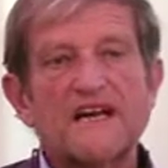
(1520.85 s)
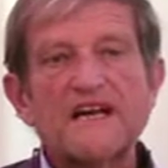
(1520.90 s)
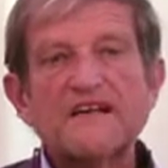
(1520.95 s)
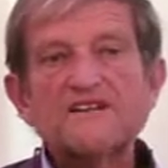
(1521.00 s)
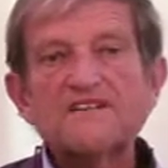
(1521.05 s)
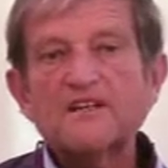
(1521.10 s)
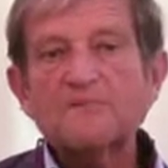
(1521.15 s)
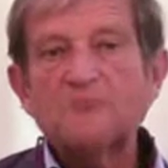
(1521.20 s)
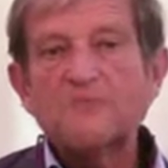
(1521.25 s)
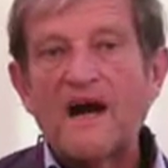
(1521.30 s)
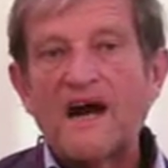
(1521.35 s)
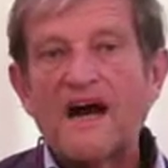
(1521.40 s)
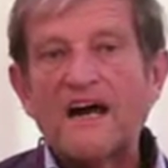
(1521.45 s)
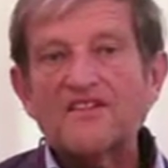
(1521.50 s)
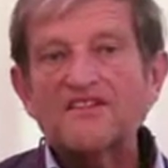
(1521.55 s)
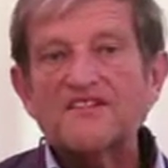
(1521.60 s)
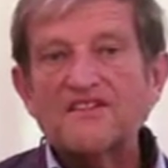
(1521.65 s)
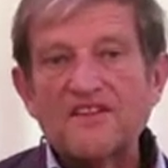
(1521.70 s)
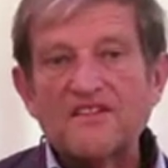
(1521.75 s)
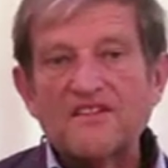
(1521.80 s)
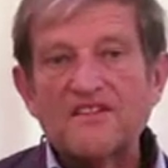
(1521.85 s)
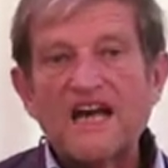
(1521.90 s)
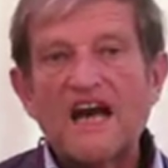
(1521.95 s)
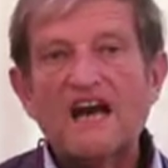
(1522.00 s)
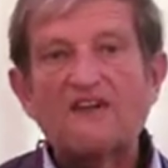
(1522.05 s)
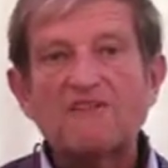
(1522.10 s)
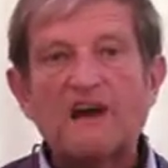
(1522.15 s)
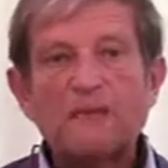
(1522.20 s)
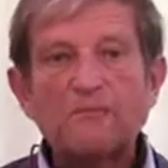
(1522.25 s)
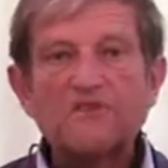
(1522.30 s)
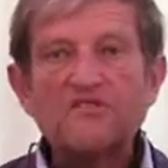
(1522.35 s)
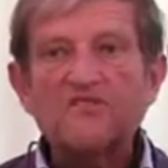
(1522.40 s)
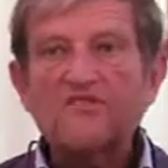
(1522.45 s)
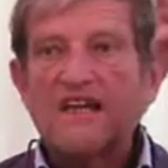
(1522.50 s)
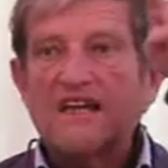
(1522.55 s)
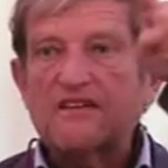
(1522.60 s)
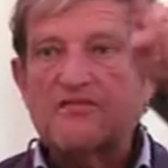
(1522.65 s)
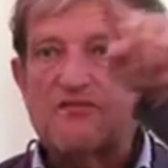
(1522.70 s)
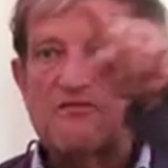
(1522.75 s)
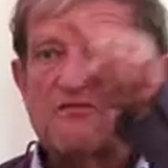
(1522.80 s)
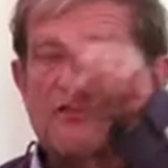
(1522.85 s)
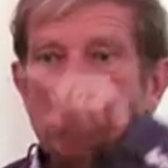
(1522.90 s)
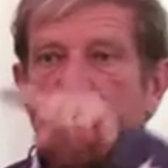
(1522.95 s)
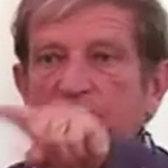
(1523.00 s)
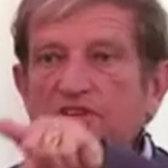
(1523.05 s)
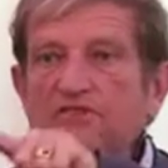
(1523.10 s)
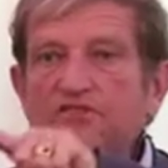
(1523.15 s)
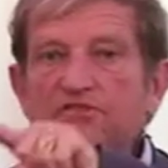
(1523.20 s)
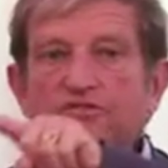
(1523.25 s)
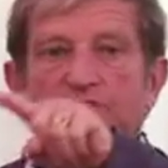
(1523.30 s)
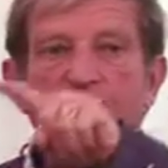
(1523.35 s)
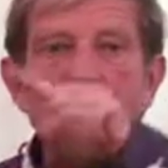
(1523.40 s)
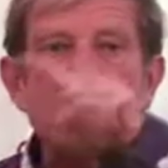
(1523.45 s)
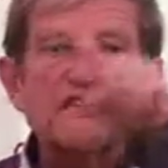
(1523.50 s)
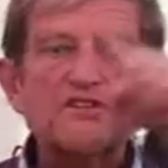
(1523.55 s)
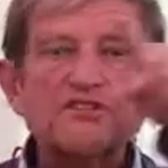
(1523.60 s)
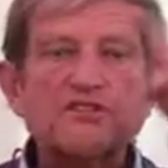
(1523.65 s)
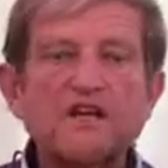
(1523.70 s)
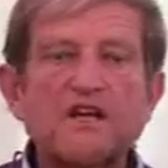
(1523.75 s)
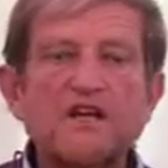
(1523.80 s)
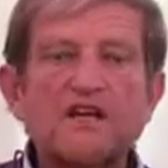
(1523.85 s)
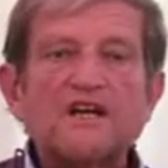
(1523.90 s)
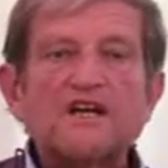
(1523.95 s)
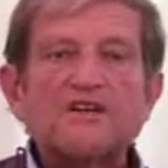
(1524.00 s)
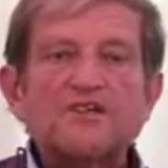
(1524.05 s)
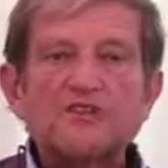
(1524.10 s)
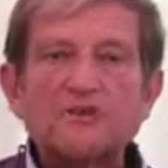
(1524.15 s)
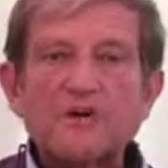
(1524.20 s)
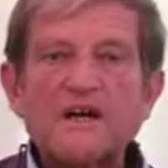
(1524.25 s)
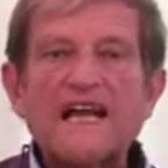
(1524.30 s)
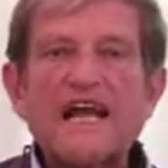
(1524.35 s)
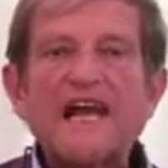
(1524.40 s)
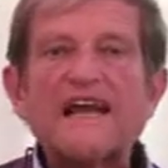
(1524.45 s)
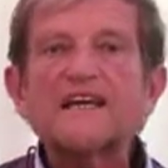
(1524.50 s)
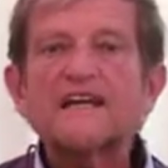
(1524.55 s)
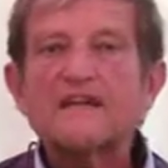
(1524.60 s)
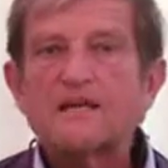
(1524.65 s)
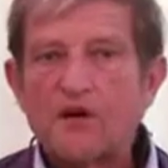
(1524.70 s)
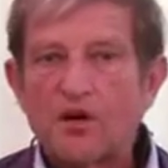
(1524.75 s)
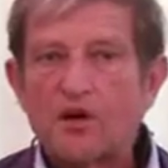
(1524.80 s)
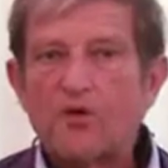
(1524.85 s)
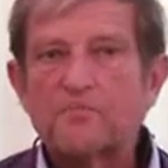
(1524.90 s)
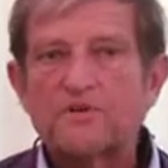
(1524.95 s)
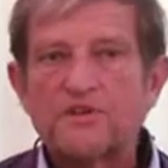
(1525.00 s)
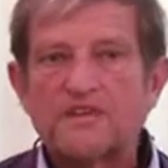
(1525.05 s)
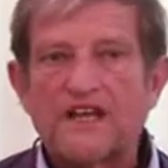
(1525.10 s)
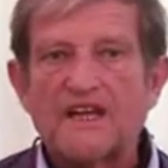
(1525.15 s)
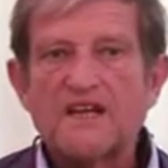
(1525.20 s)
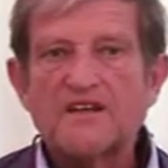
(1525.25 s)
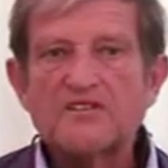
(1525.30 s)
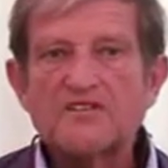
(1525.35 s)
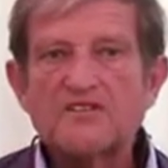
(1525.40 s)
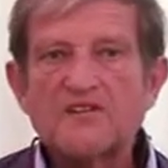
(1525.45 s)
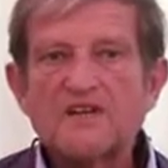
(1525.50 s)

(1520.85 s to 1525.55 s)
and he marks that the Harappans had very strange triangle openings,